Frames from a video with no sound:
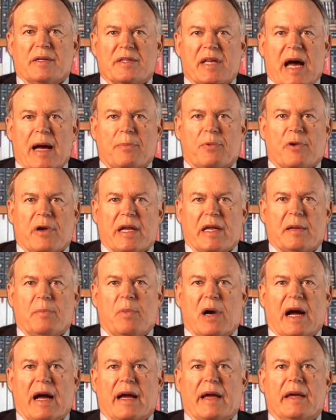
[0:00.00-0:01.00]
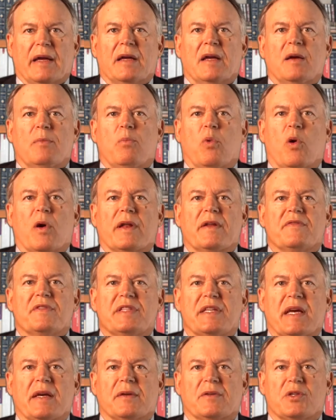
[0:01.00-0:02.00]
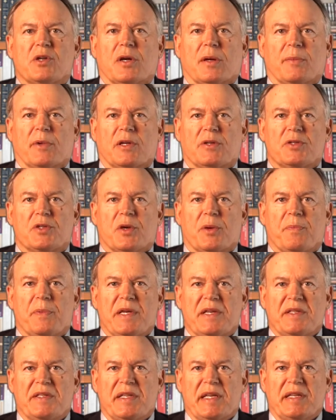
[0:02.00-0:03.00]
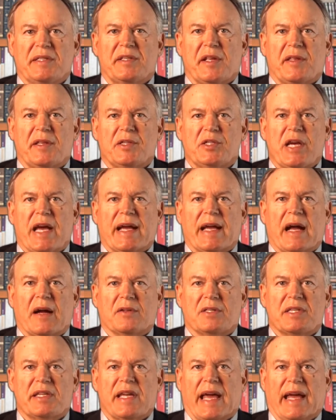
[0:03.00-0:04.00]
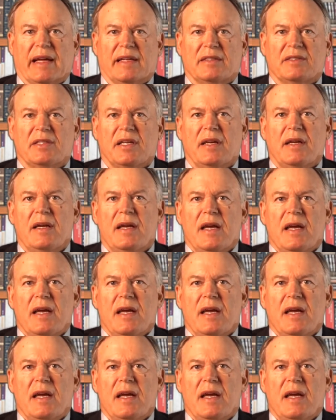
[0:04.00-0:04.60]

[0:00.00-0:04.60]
is operated by point-of-sale terminals, or PCs, at the checkout stands.